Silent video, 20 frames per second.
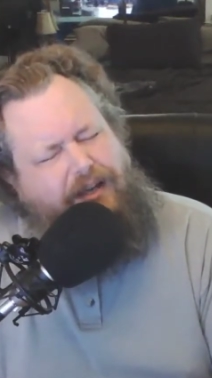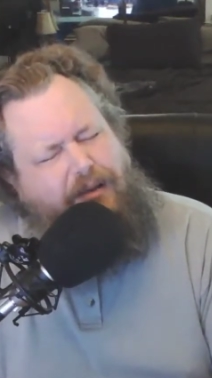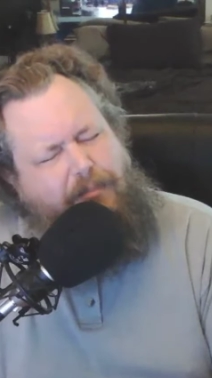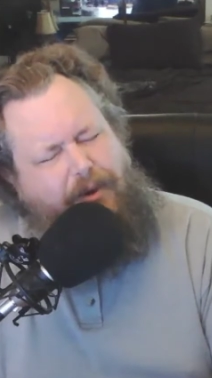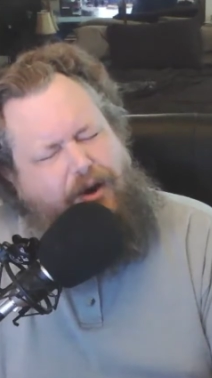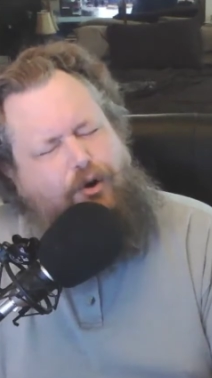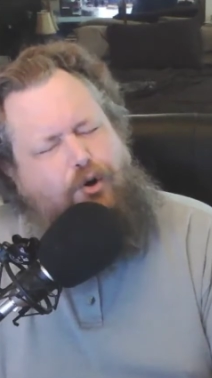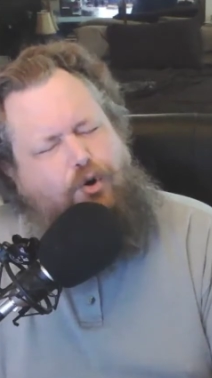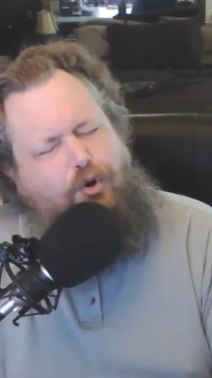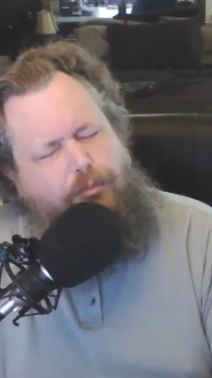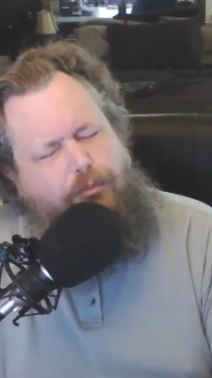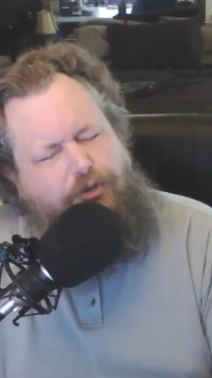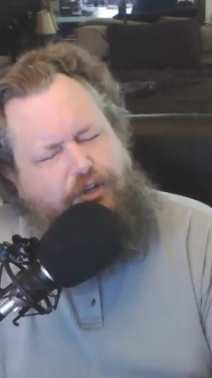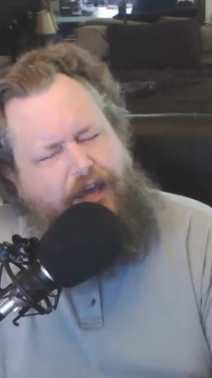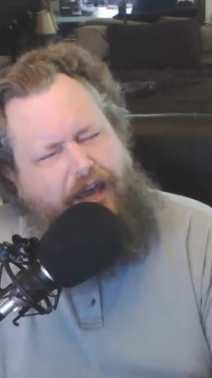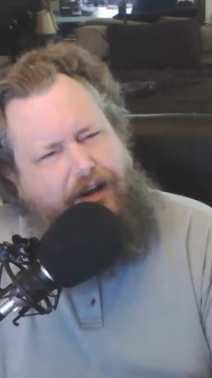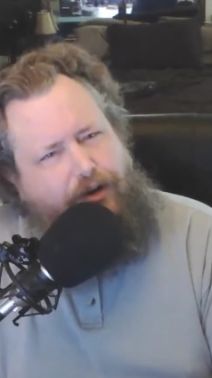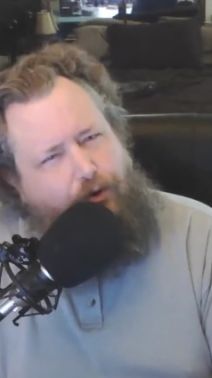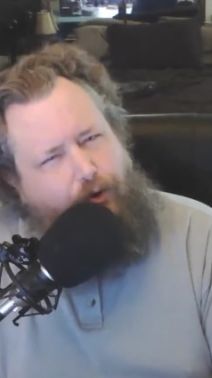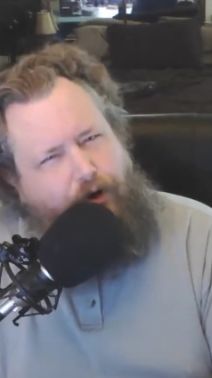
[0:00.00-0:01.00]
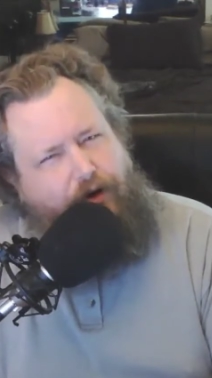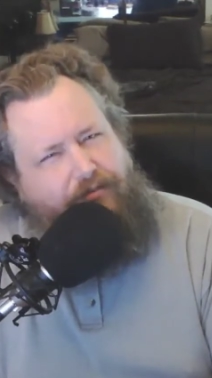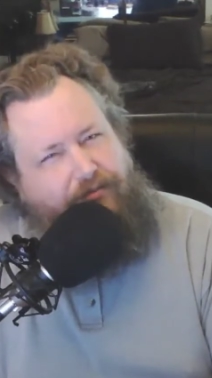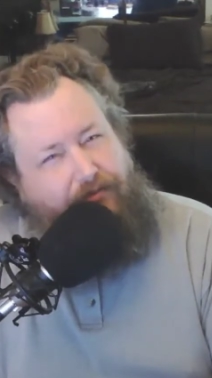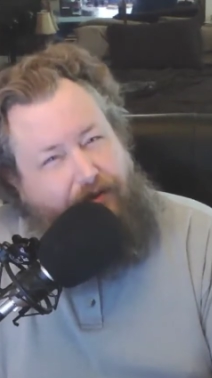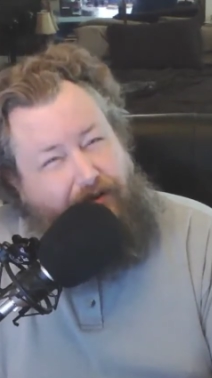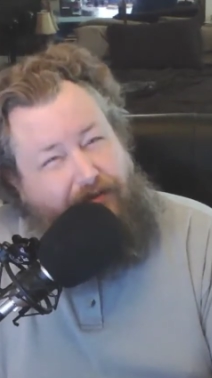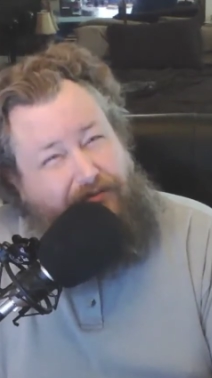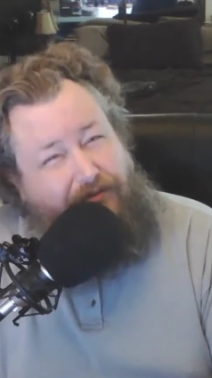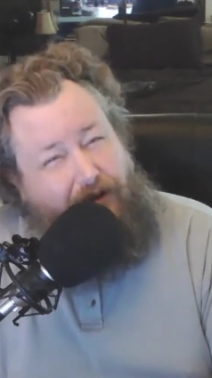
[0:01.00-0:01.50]
Paranormal category
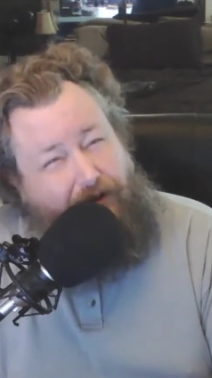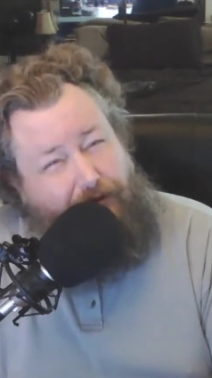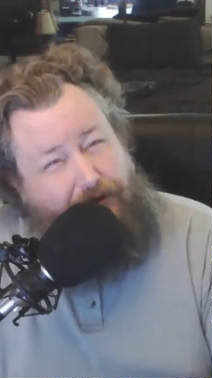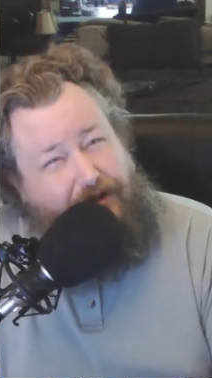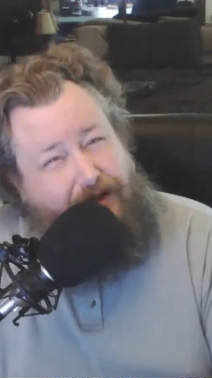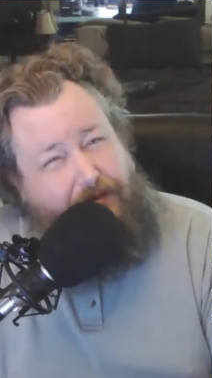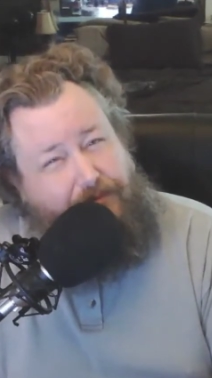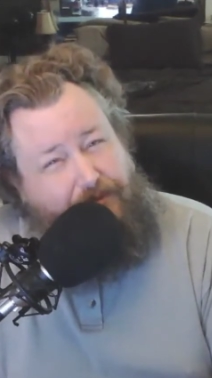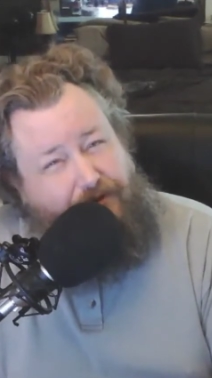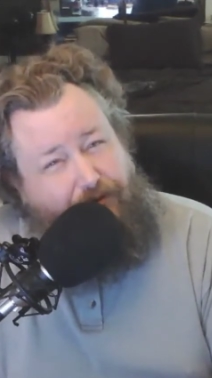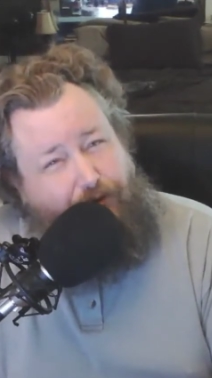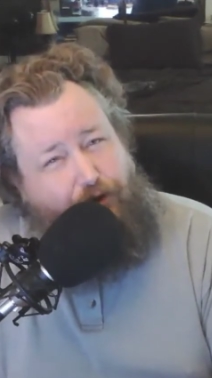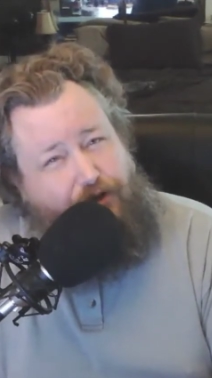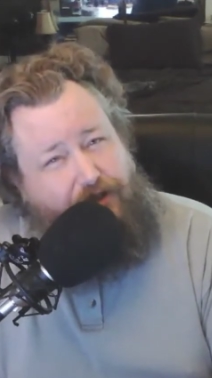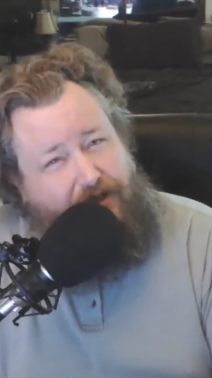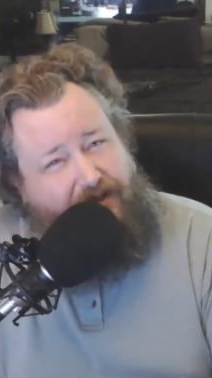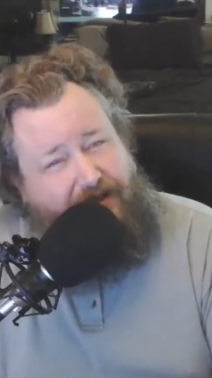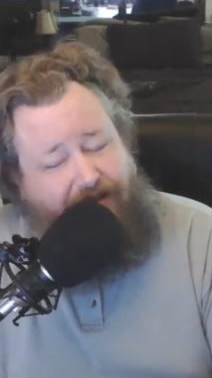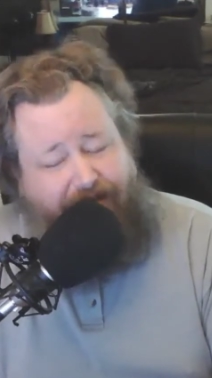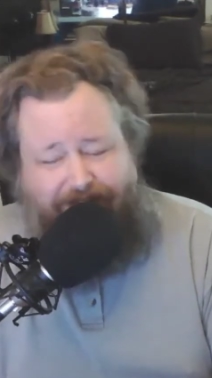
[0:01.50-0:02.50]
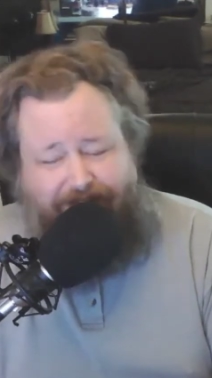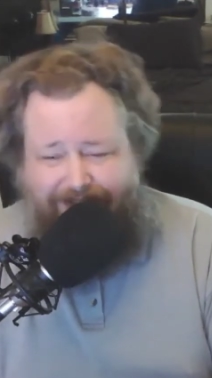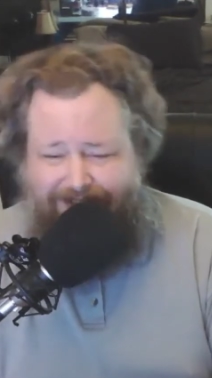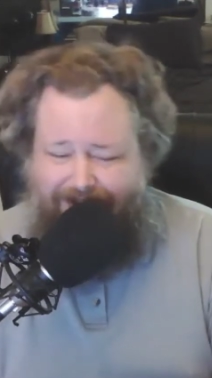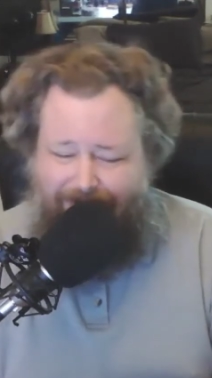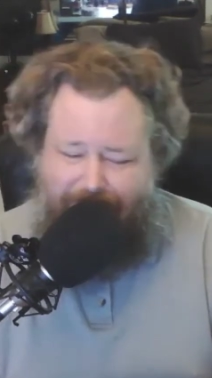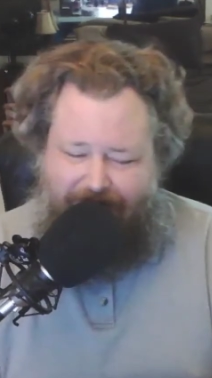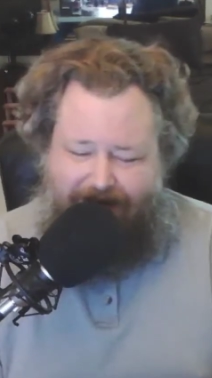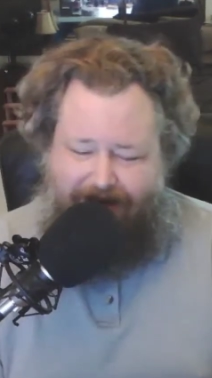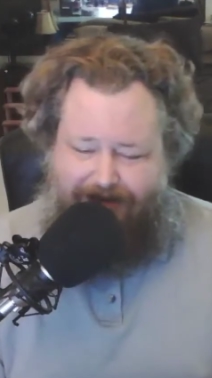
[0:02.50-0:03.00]
of other types of fortune telling that
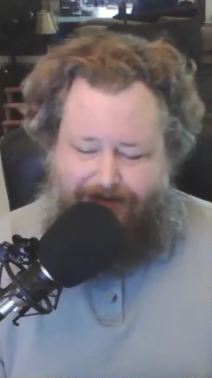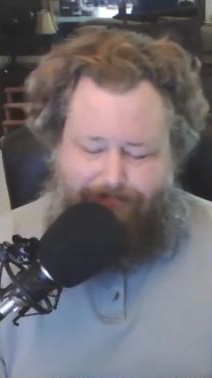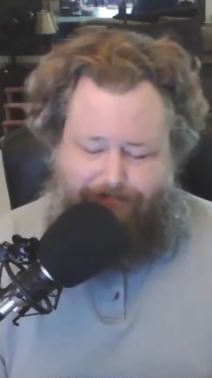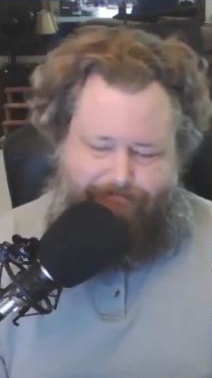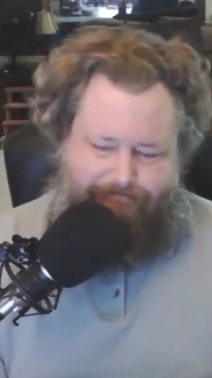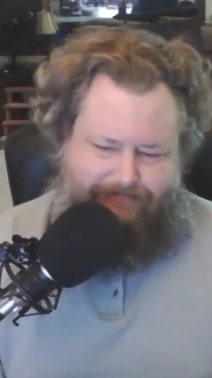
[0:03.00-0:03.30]
I'm not